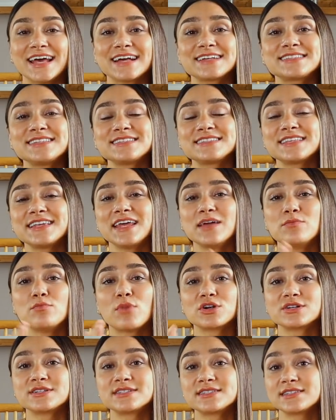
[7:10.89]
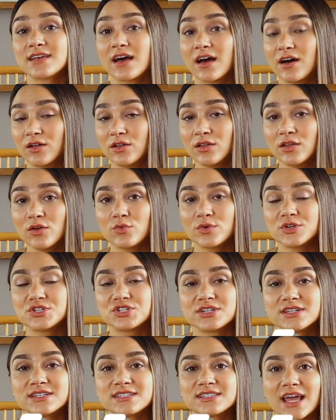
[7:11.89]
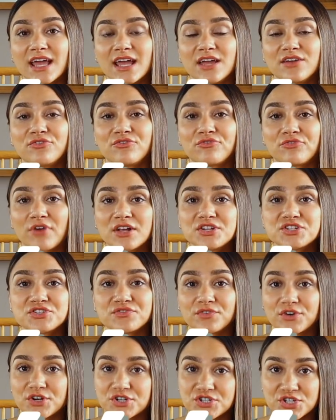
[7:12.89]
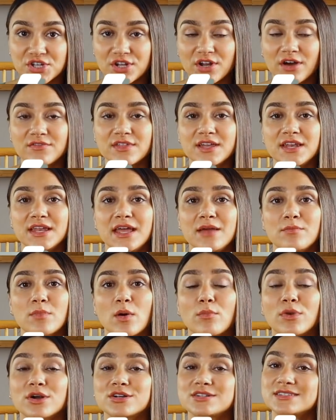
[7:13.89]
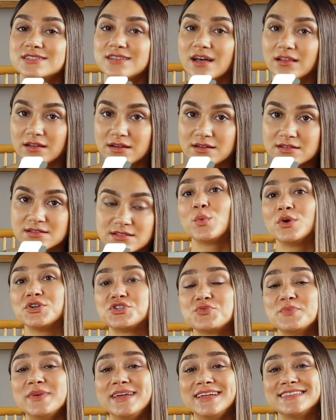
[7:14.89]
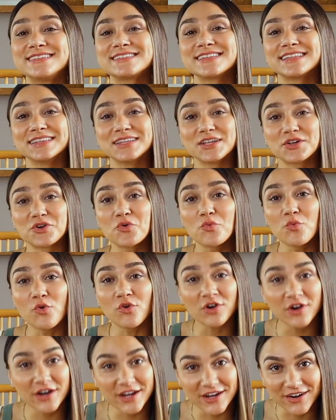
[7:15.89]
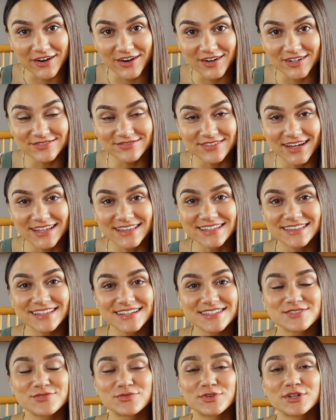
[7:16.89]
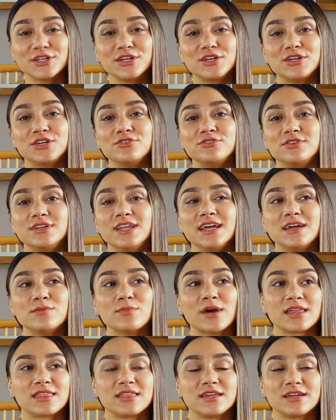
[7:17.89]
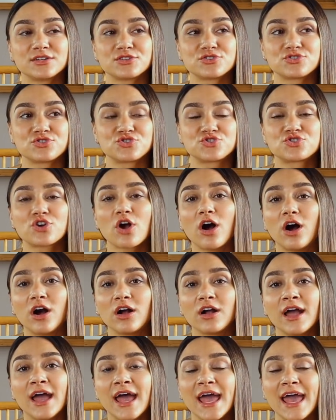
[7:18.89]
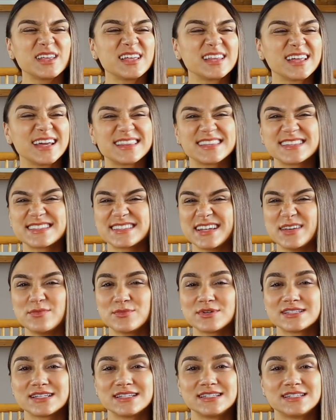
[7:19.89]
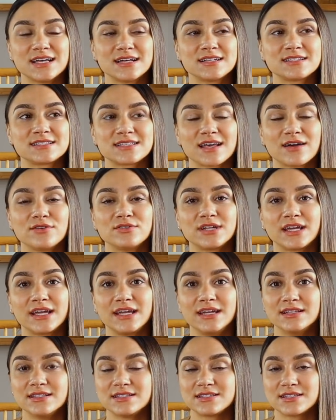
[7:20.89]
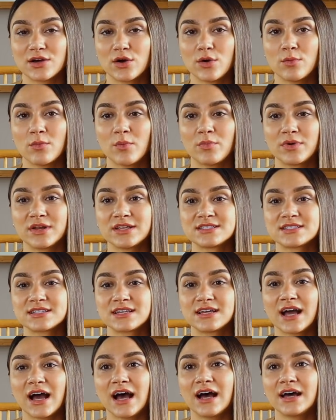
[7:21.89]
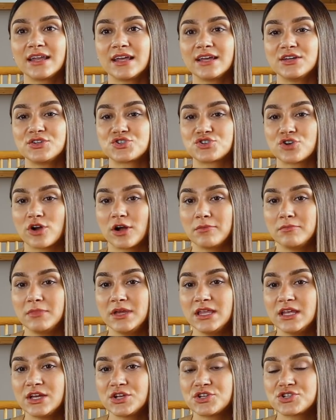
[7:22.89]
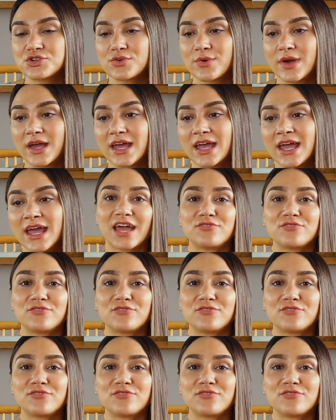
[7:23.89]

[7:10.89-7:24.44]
Next is the name Marcel, which is a French version of the name Marcellus, which means little warrior. I think that's a really cute name. I think it's strong. I really like this name because it does sound handsome, but it's got a strong meaning to it.